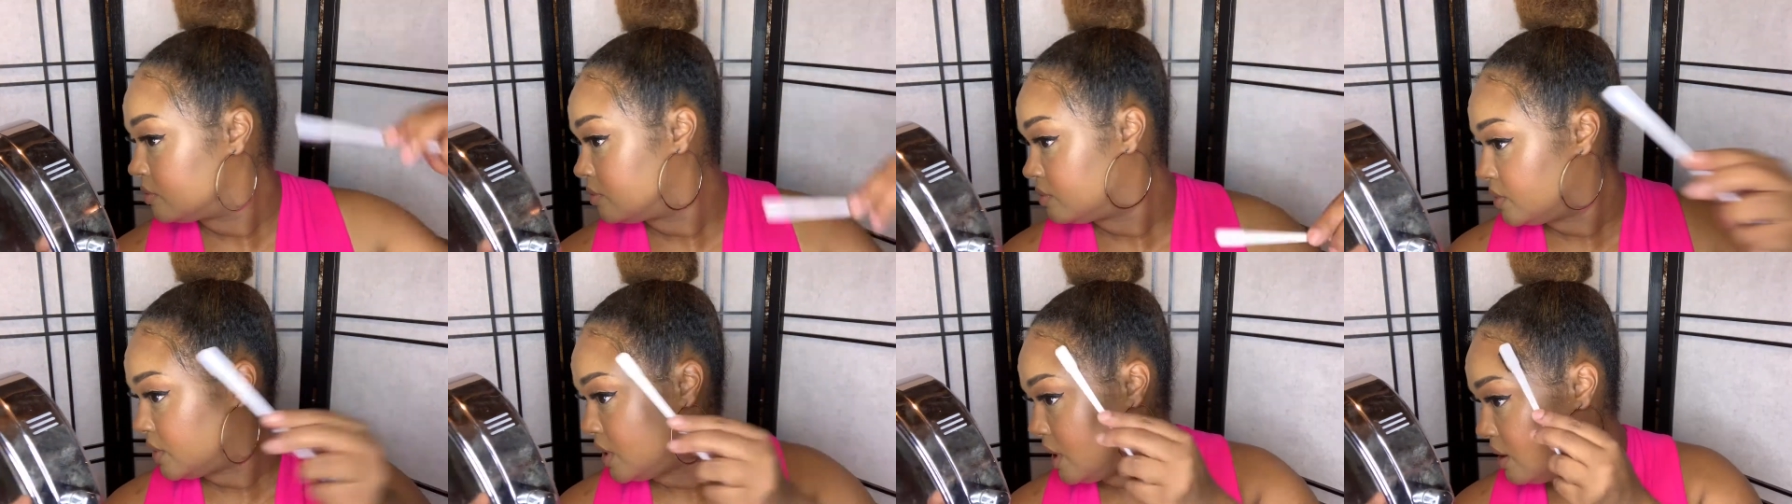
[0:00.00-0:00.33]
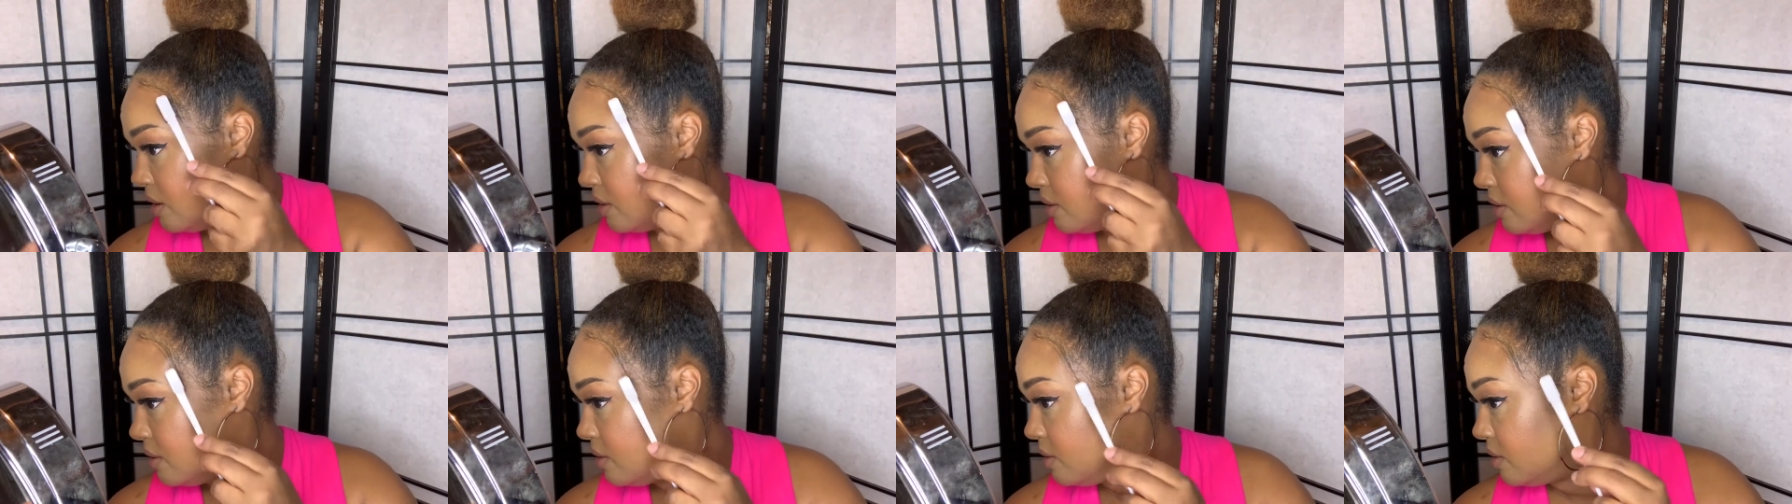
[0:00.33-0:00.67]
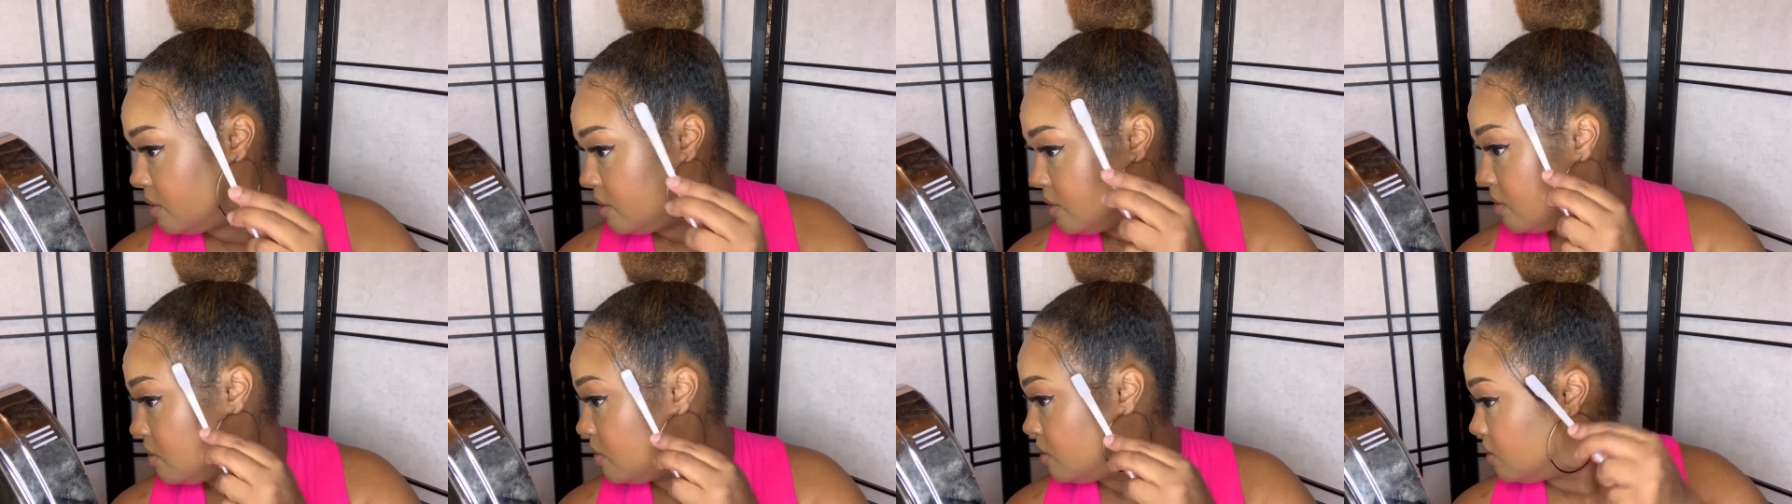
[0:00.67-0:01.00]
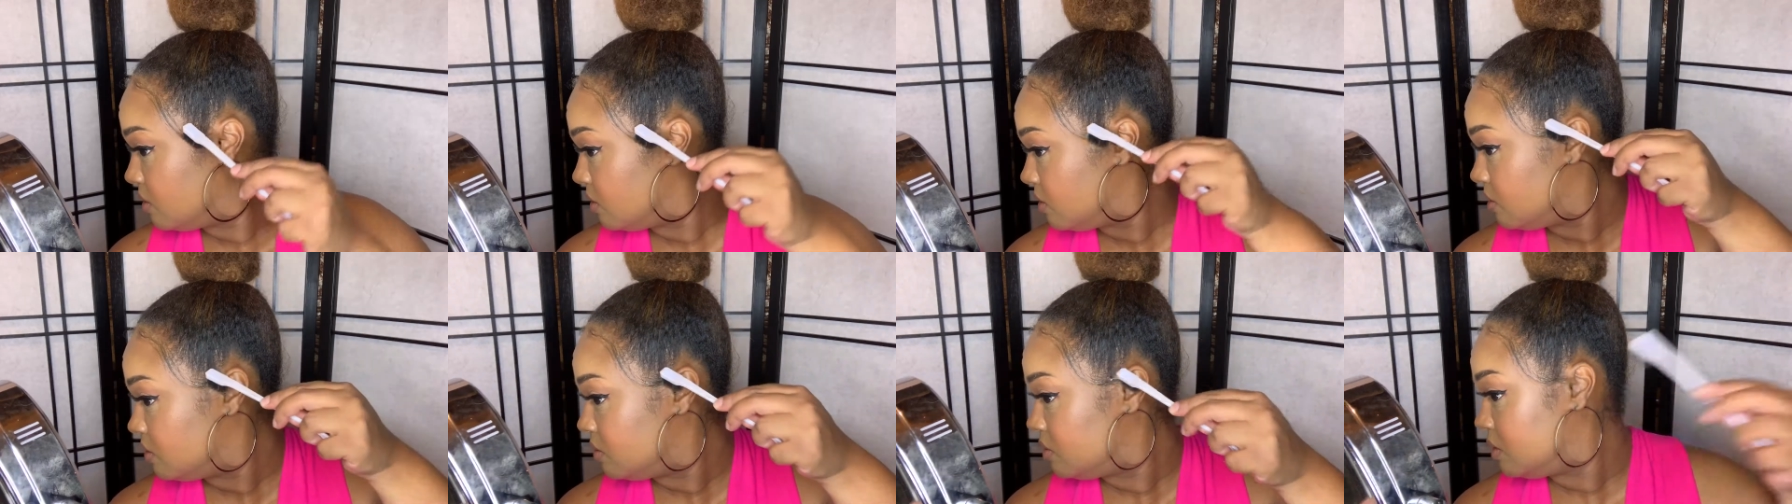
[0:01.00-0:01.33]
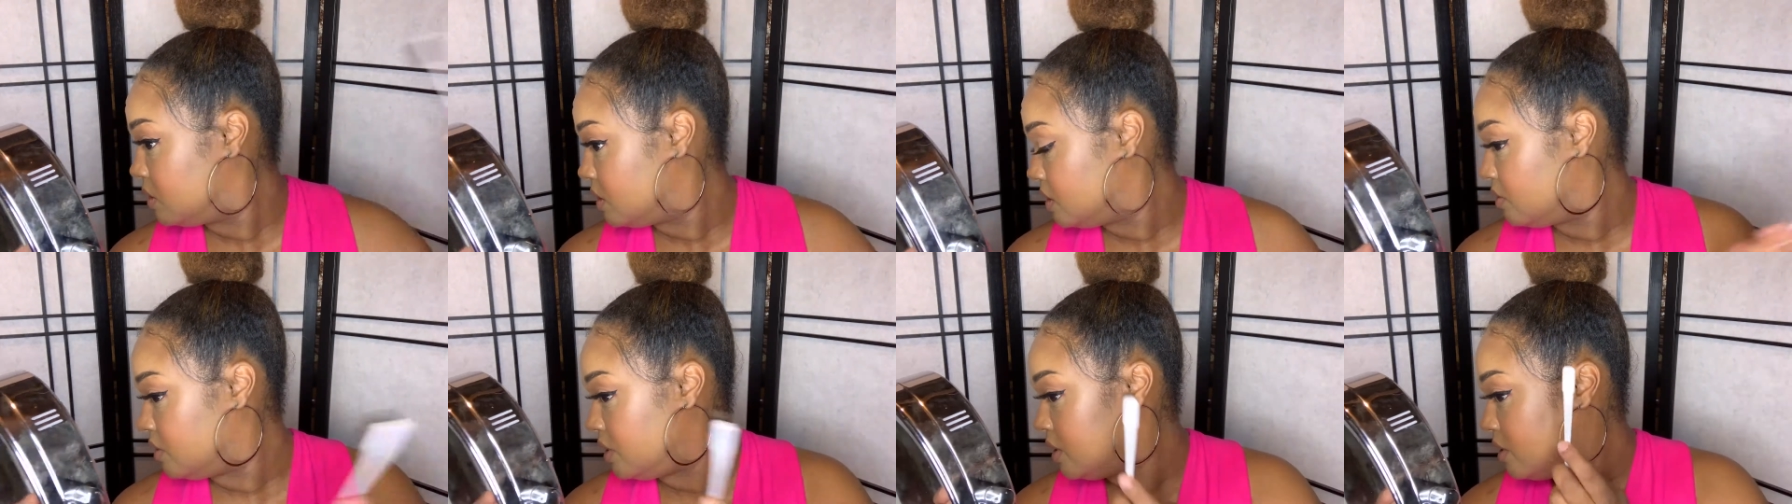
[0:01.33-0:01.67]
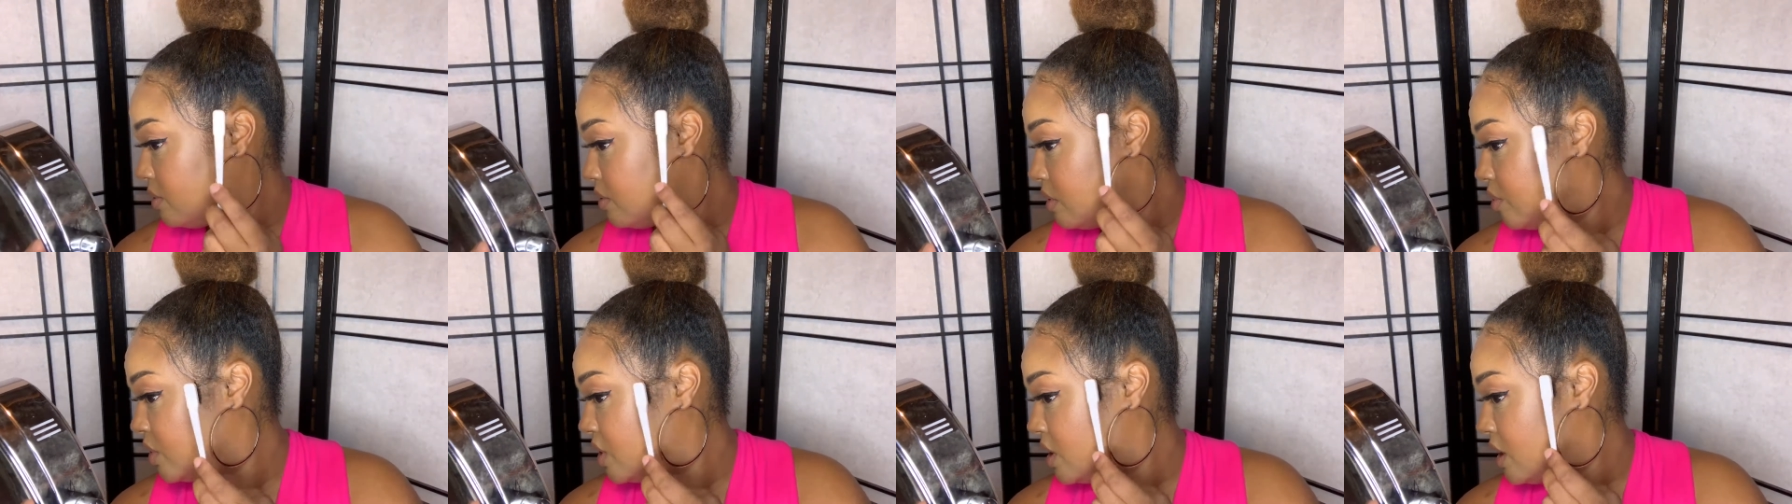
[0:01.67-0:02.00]
Okay, right, I'm
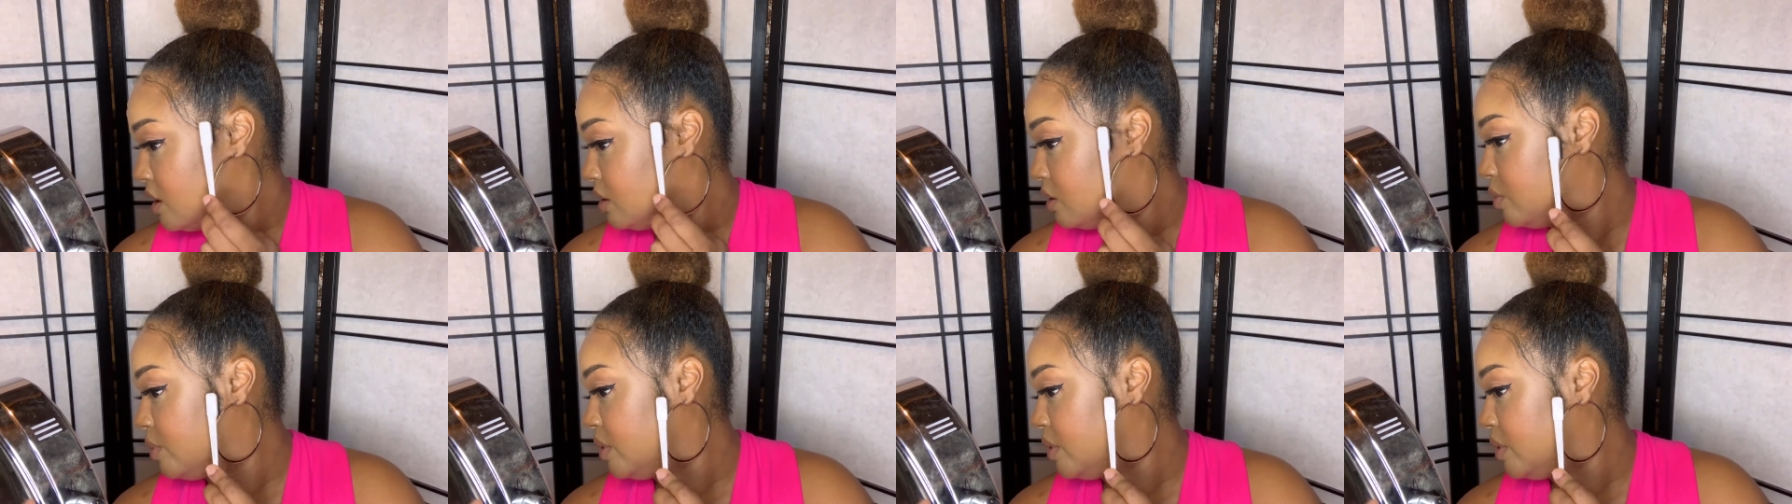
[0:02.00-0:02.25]
going to add a little